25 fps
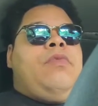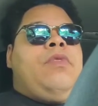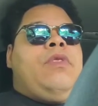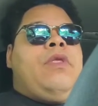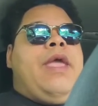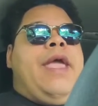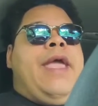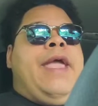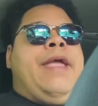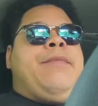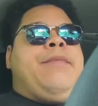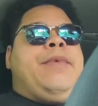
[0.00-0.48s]

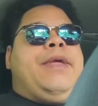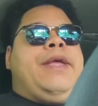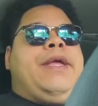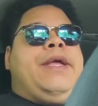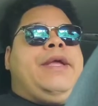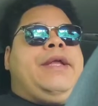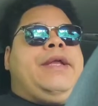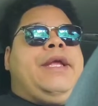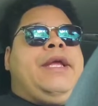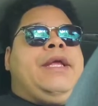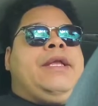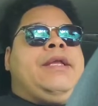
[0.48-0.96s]

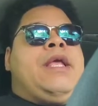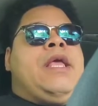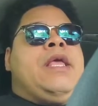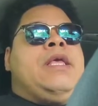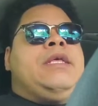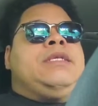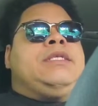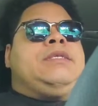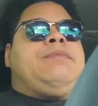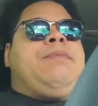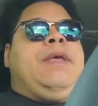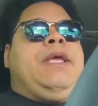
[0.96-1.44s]
Amen.
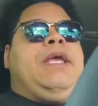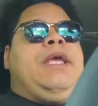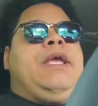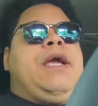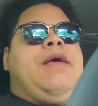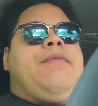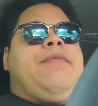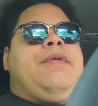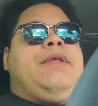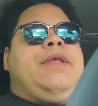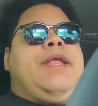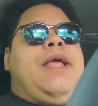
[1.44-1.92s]
And
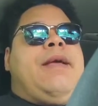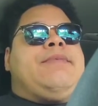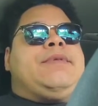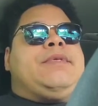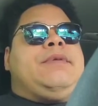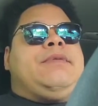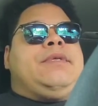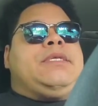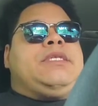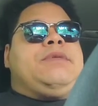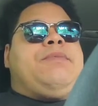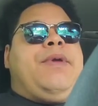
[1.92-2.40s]
speaking of the
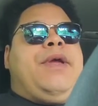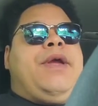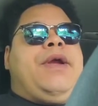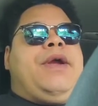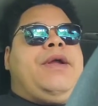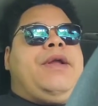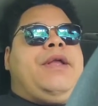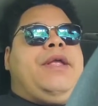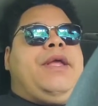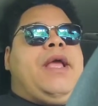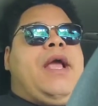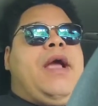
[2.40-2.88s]
depths of
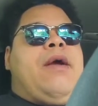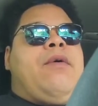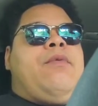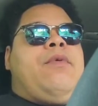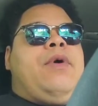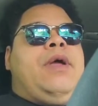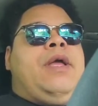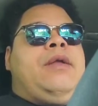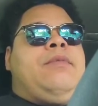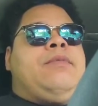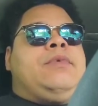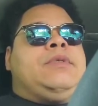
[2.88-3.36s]
disparity,
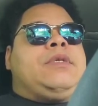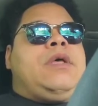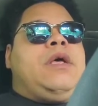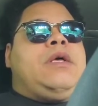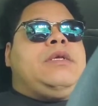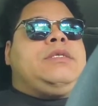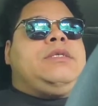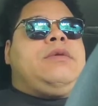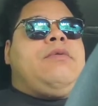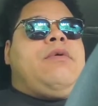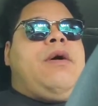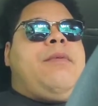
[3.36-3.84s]
it was
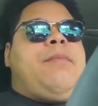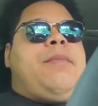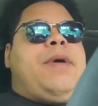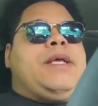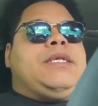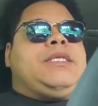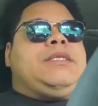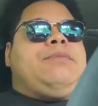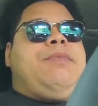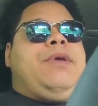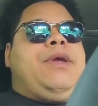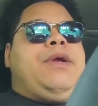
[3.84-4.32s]
also on
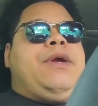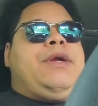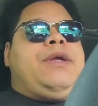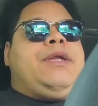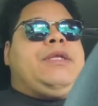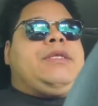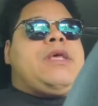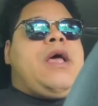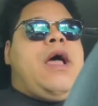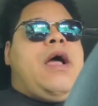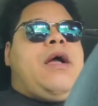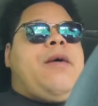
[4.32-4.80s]
my spirit
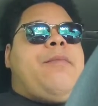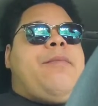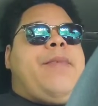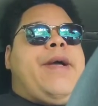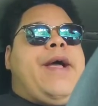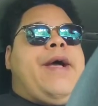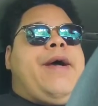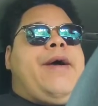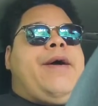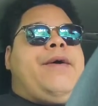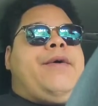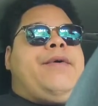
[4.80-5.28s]
to talk
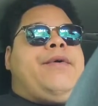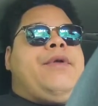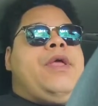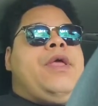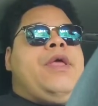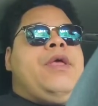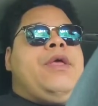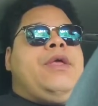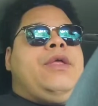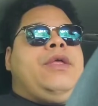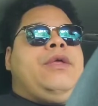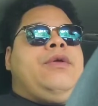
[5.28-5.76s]
about,
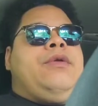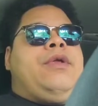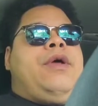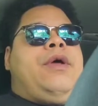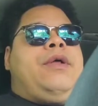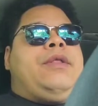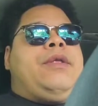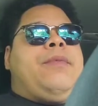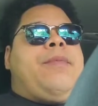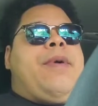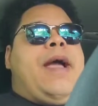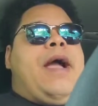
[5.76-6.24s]

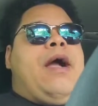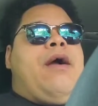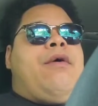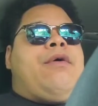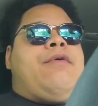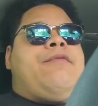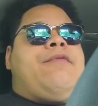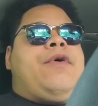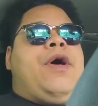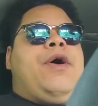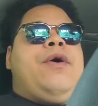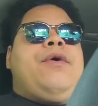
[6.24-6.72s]
the
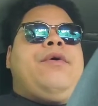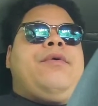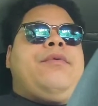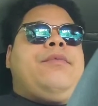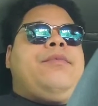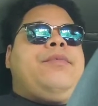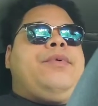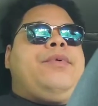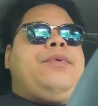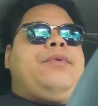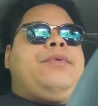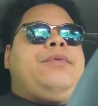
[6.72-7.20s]
power of
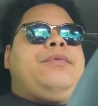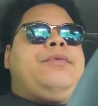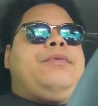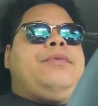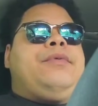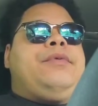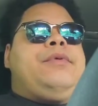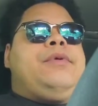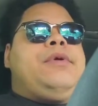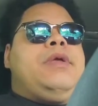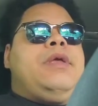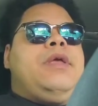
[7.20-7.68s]
hope.
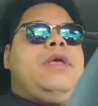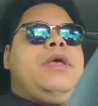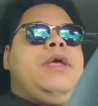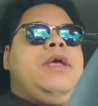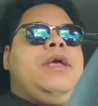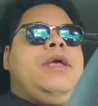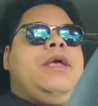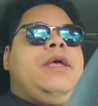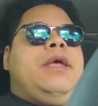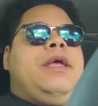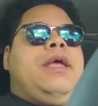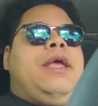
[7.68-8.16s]

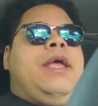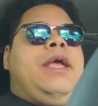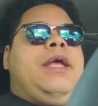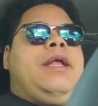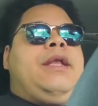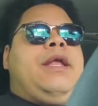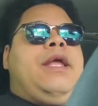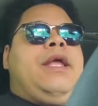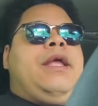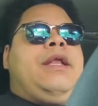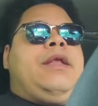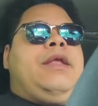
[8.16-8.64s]

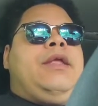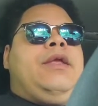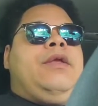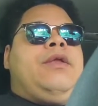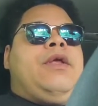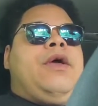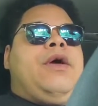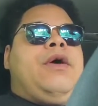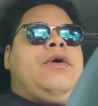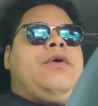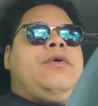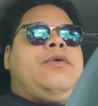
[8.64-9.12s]

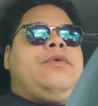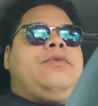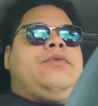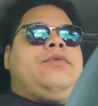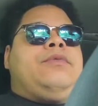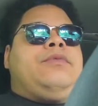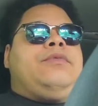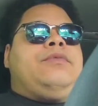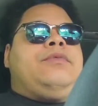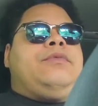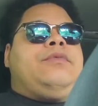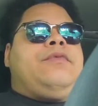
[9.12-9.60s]

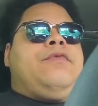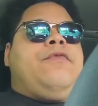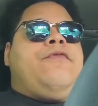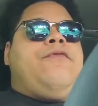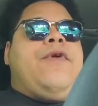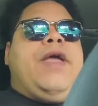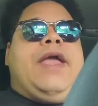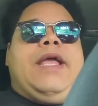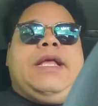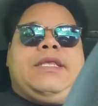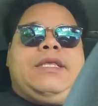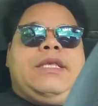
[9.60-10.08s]
And
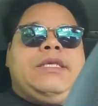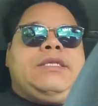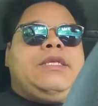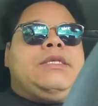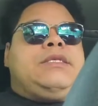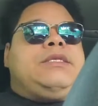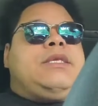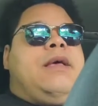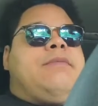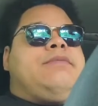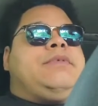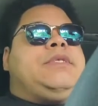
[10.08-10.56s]
faith is
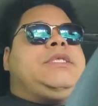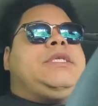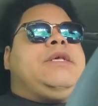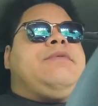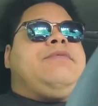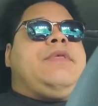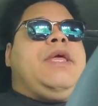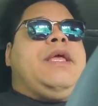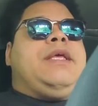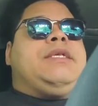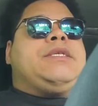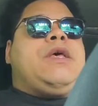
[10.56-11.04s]
the substance
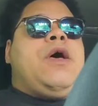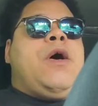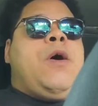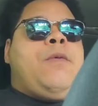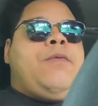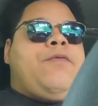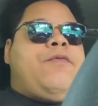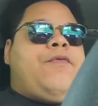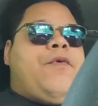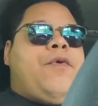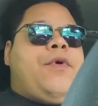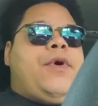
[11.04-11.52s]
of things
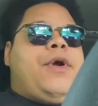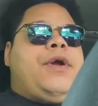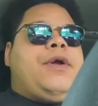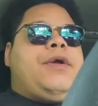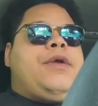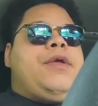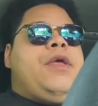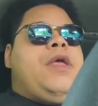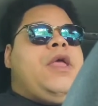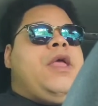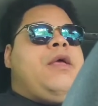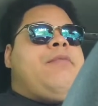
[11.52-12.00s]
hoped
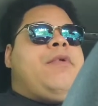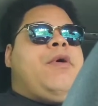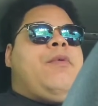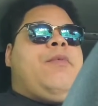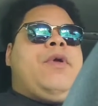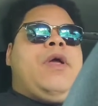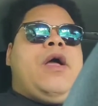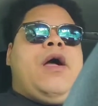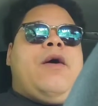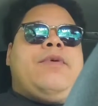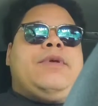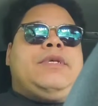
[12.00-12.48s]
for. But
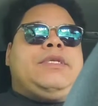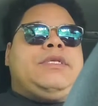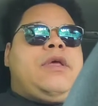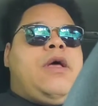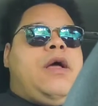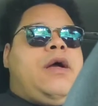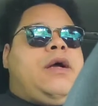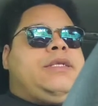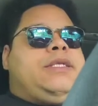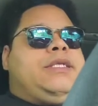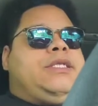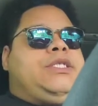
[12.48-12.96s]
we always
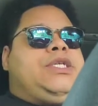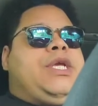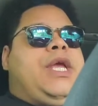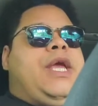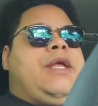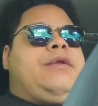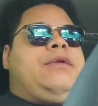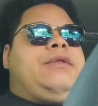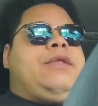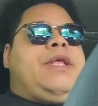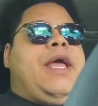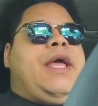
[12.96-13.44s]
talk on the
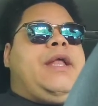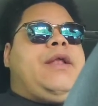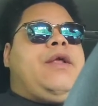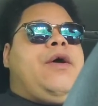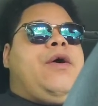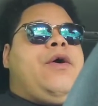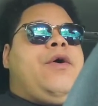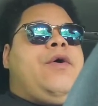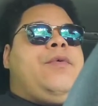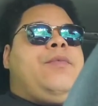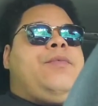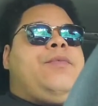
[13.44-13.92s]
channel that
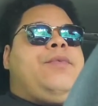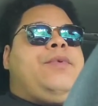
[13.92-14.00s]
hope,